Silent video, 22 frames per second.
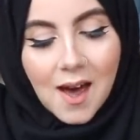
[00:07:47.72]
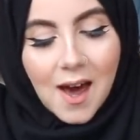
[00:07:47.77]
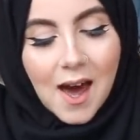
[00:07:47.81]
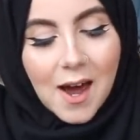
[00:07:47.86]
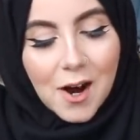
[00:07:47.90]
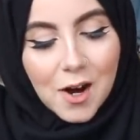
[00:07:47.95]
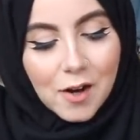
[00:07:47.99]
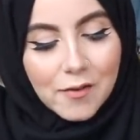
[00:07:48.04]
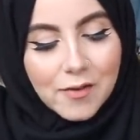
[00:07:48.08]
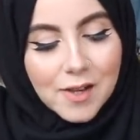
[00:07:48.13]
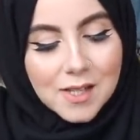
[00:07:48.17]
I
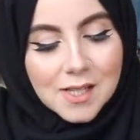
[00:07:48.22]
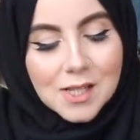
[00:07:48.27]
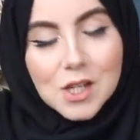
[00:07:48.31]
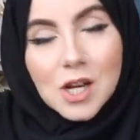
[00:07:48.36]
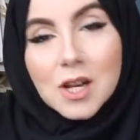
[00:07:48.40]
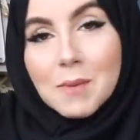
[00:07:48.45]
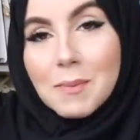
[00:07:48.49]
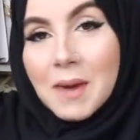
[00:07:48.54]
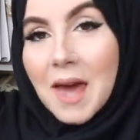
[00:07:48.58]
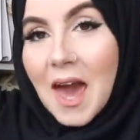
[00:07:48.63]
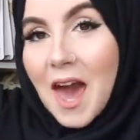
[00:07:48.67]
don't know if this is
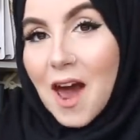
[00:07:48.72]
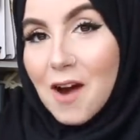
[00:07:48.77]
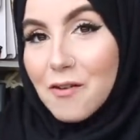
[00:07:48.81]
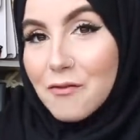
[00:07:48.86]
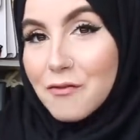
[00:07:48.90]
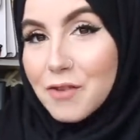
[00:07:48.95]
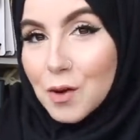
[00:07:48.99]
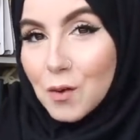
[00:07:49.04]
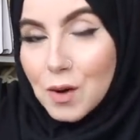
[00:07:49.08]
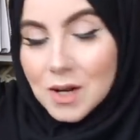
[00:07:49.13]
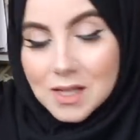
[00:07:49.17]
going to be
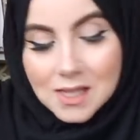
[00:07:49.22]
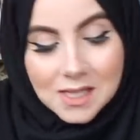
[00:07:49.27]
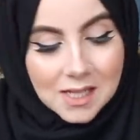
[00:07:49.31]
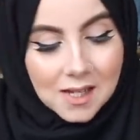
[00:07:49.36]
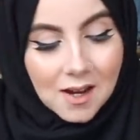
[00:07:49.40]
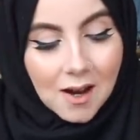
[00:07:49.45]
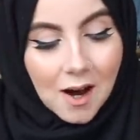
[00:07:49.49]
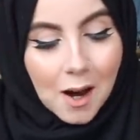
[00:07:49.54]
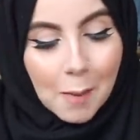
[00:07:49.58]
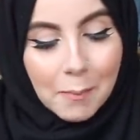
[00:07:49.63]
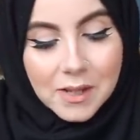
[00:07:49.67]

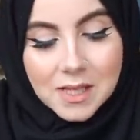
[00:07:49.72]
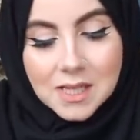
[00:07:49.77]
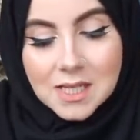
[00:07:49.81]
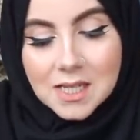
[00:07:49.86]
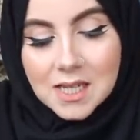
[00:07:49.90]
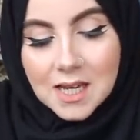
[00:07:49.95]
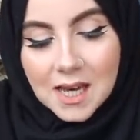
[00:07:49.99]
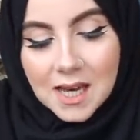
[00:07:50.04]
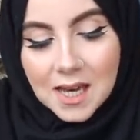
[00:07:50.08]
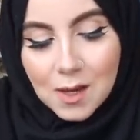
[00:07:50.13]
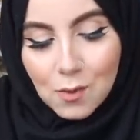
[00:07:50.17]
everyone's cup of
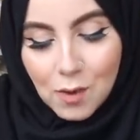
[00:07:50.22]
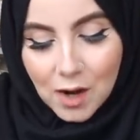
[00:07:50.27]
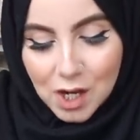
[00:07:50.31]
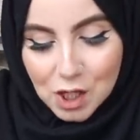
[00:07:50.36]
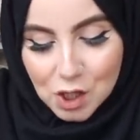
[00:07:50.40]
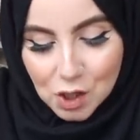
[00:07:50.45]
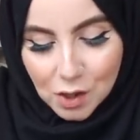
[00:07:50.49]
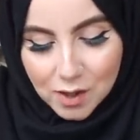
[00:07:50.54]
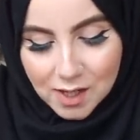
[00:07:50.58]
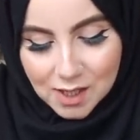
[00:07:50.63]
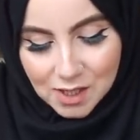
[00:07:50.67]
tea. When I
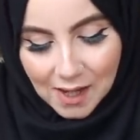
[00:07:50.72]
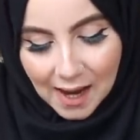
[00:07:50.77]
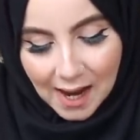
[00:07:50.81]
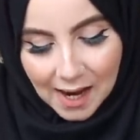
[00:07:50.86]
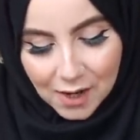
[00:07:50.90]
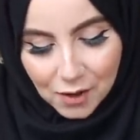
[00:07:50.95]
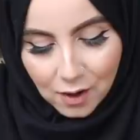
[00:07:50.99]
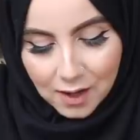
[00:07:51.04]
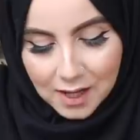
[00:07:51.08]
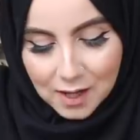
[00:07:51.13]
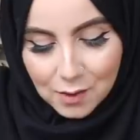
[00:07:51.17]
showed it to
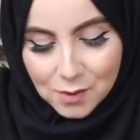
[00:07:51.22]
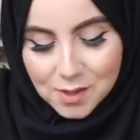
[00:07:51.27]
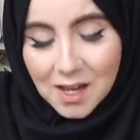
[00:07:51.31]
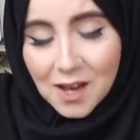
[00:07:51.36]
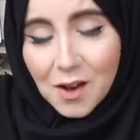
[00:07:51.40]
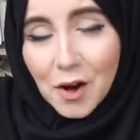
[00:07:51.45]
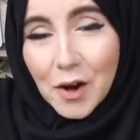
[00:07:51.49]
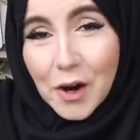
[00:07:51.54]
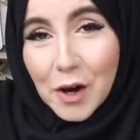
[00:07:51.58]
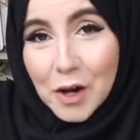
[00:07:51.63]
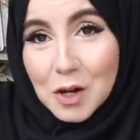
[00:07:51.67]
Adam, he was
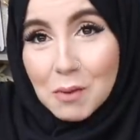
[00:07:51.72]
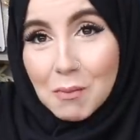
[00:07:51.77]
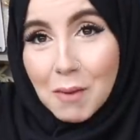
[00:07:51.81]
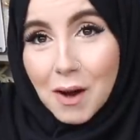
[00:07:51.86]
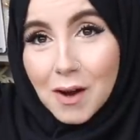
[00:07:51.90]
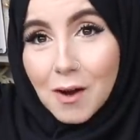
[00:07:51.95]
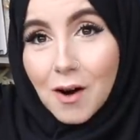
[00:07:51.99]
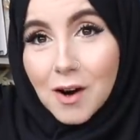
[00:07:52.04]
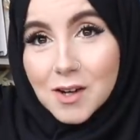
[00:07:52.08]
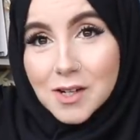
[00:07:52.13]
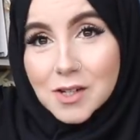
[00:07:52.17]
like, oh
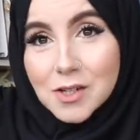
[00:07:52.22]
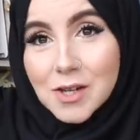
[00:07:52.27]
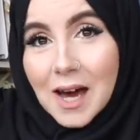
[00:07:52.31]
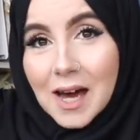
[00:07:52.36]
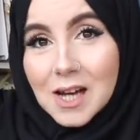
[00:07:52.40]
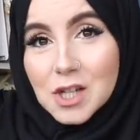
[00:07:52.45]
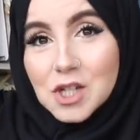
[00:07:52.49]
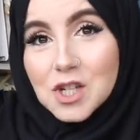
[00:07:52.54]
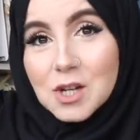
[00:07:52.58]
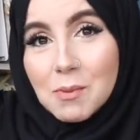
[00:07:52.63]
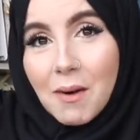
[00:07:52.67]
my god, did you
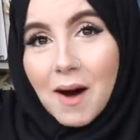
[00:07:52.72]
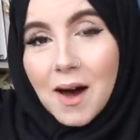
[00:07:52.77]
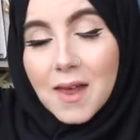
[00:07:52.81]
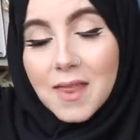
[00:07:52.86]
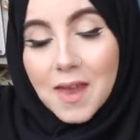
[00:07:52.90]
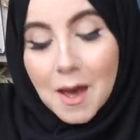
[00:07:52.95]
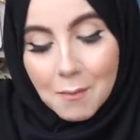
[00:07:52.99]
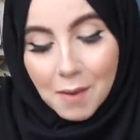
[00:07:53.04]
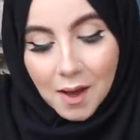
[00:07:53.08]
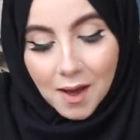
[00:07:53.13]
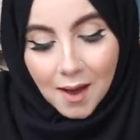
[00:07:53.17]
actually buy
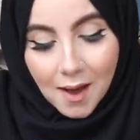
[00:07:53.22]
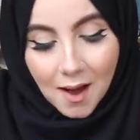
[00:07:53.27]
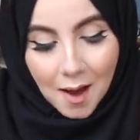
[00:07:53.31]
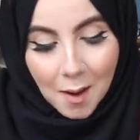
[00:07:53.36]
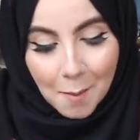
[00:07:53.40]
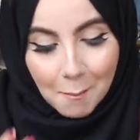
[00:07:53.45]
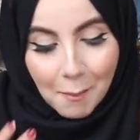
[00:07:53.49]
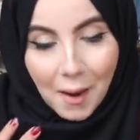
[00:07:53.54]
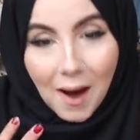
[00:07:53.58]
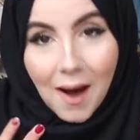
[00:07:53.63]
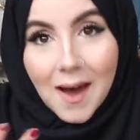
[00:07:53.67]
them?
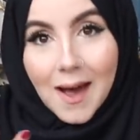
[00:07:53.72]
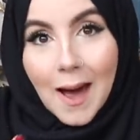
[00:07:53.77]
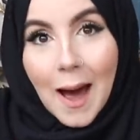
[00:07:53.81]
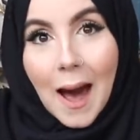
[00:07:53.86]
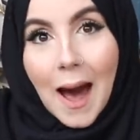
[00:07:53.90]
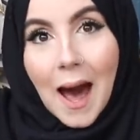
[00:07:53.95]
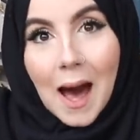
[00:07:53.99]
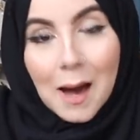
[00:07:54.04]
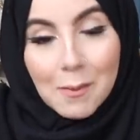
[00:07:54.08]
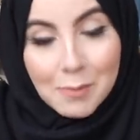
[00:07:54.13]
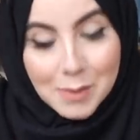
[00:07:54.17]
But I
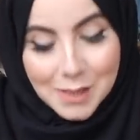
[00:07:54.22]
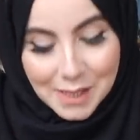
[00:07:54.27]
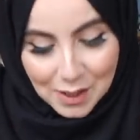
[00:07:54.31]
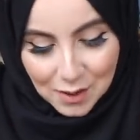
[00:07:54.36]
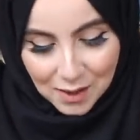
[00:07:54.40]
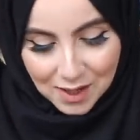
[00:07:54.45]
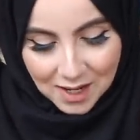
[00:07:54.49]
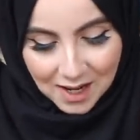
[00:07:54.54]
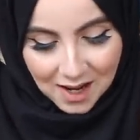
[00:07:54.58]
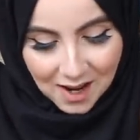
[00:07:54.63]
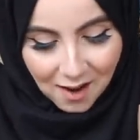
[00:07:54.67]

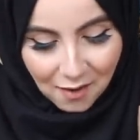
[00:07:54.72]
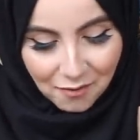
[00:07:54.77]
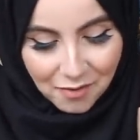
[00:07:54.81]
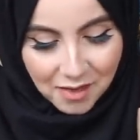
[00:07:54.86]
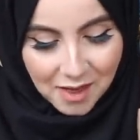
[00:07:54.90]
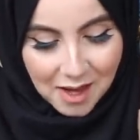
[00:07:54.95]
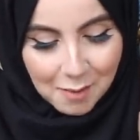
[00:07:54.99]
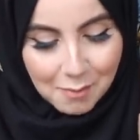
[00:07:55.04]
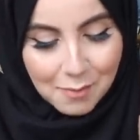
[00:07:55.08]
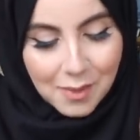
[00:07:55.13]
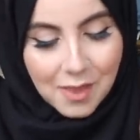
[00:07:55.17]
absolutely love
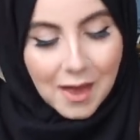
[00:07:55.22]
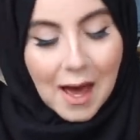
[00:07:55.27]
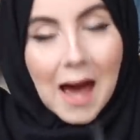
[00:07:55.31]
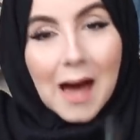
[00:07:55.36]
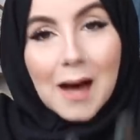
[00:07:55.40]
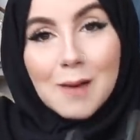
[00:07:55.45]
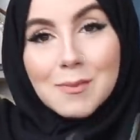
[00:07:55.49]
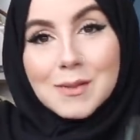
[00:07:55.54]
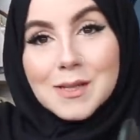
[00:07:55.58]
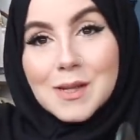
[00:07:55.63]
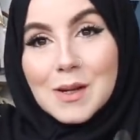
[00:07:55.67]
them. They're
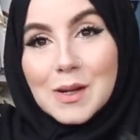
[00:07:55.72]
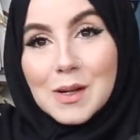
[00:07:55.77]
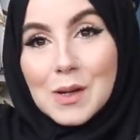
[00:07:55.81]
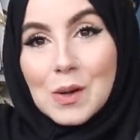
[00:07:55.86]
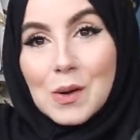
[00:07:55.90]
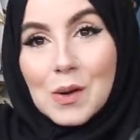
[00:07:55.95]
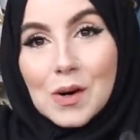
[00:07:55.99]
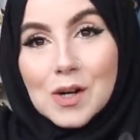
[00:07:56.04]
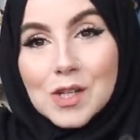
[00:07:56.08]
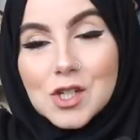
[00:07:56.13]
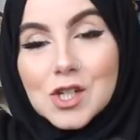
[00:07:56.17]
absolutely
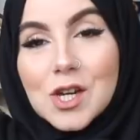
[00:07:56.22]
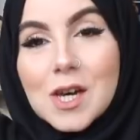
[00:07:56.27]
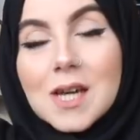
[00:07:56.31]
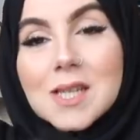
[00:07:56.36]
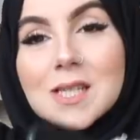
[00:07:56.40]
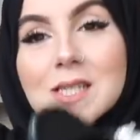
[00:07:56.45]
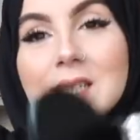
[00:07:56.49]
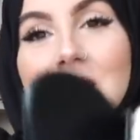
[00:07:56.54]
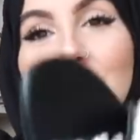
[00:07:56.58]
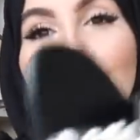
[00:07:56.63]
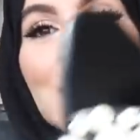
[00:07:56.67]

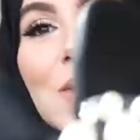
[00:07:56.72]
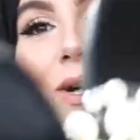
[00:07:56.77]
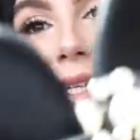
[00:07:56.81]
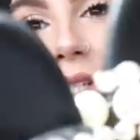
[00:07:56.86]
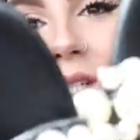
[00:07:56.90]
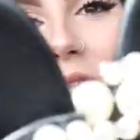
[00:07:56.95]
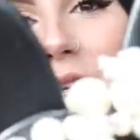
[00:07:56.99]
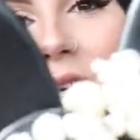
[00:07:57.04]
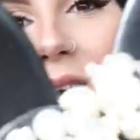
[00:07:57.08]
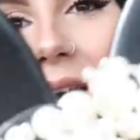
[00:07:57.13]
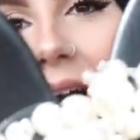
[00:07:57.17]
gorgeous. What
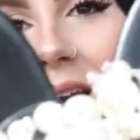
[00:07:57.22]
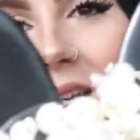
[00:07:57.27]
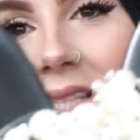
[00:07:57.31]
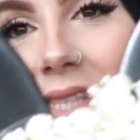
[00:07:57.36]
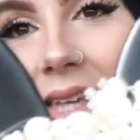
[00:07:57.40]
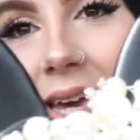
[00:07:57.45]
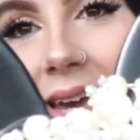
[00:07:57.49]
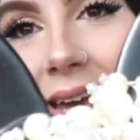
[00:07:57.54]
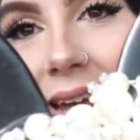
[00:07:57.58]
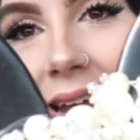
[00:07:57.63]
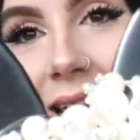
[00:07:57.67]
do you guys
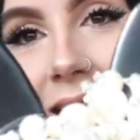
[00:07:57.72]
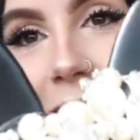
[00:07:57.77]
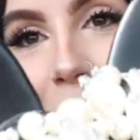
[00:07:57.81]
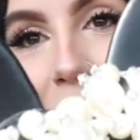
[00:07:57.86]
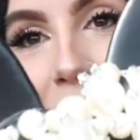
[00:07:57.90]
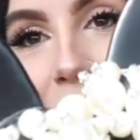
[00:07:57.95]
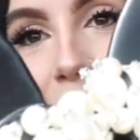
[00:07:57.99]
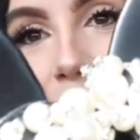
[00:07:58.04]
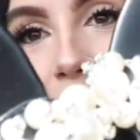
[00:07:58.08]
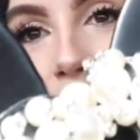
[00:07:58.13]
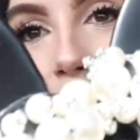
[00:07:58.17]
think? Let
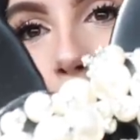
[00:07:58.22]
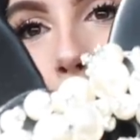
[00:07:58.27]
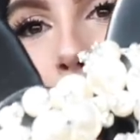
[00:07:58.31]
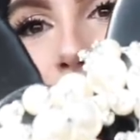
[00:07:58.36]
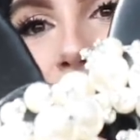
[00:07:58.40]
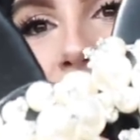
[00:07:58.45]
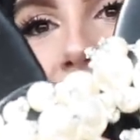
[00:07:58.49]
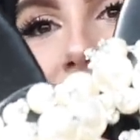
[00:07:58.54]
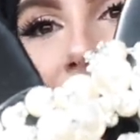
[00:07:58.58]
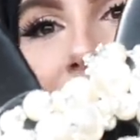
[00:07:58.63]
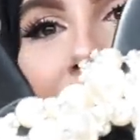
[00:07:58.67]
me know.
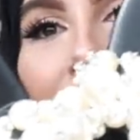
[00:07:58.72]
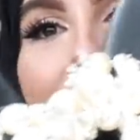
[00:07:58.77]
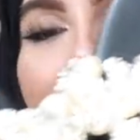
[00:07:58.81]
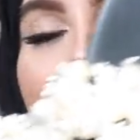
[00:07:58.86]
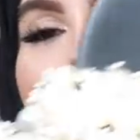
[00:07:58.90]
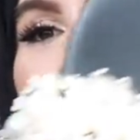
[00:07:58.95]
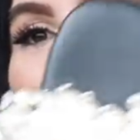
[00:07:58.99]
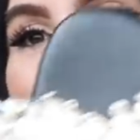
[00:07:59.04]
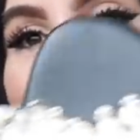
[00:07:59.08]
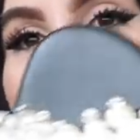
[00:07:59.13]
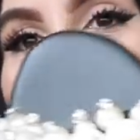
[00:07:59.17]

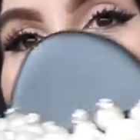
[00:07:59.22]
This is